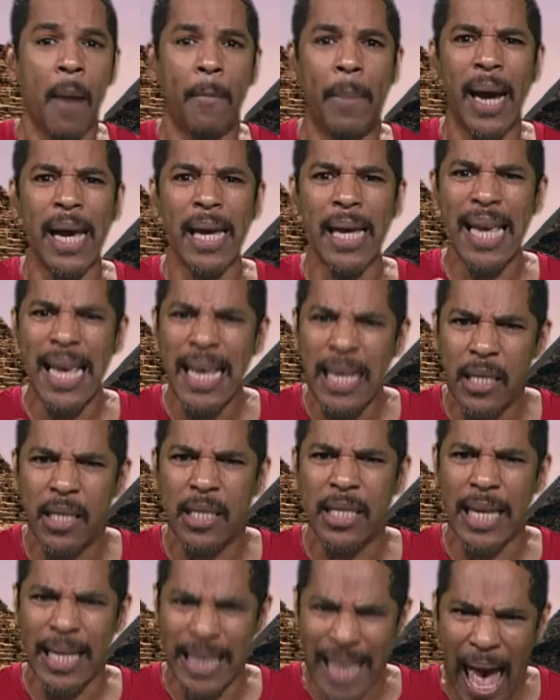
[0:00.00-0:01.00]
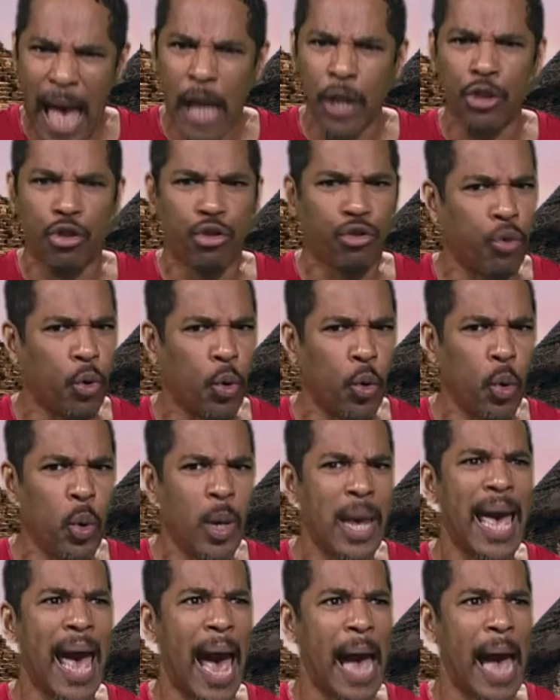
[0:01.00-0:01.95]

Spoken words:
But is that true?